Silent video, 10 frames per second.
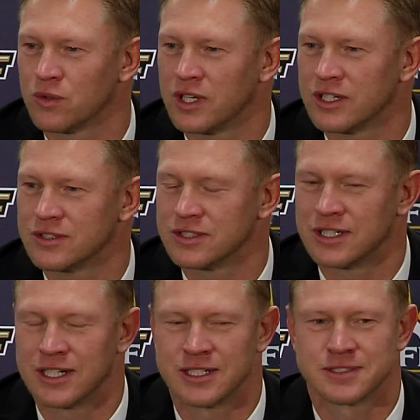
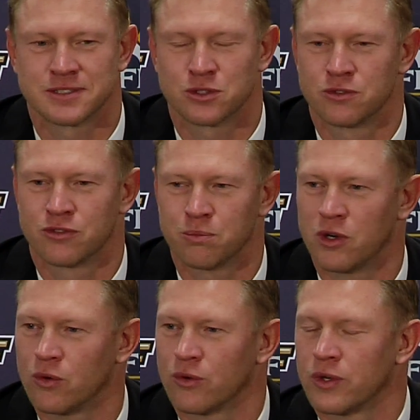while. Through
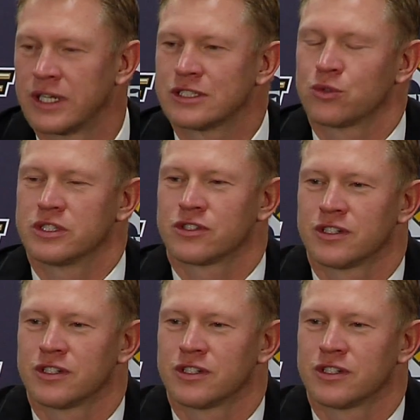football, we run into each